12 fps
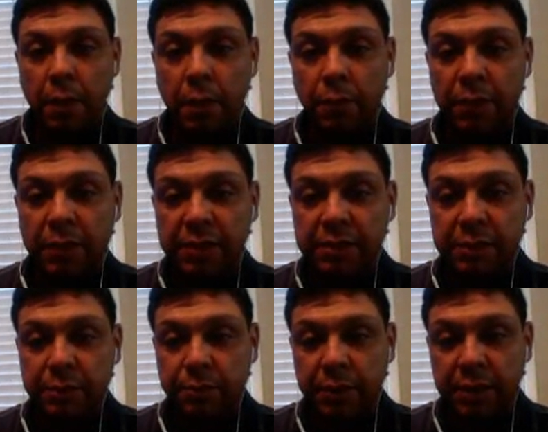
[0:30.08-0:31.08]
what this
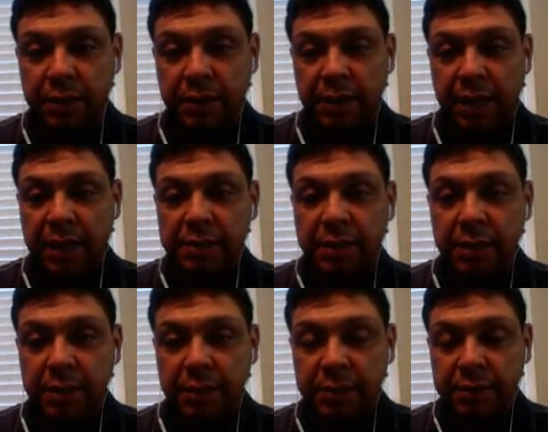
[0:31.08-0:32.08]
is really
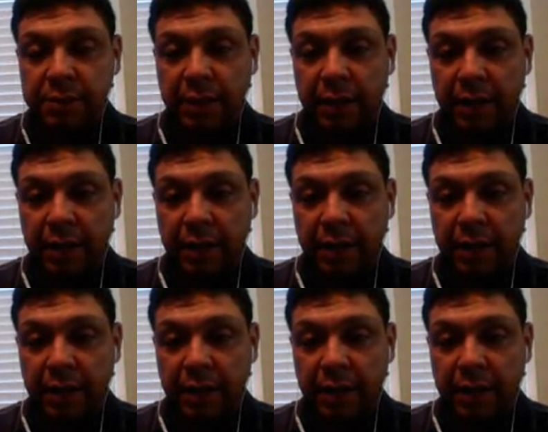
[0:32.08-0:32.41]
asking is